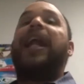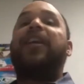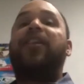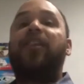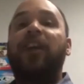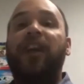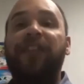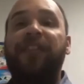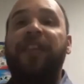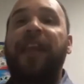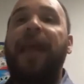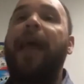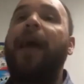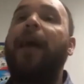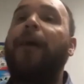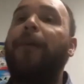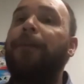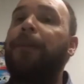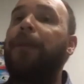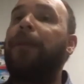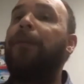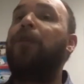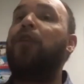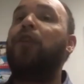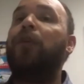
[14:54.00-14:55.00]
it does
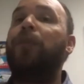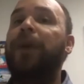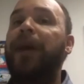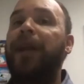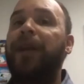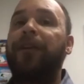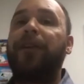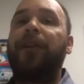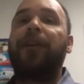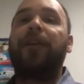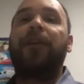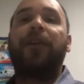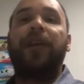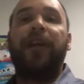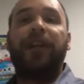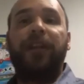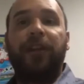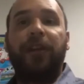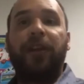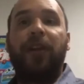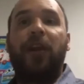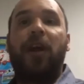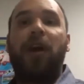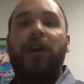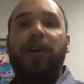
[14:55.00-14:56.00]
help them do better in
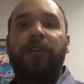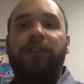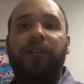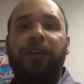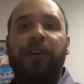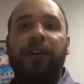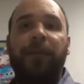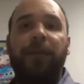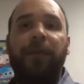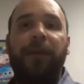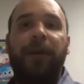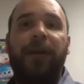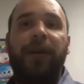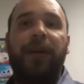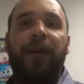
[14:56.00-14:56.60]
the long term.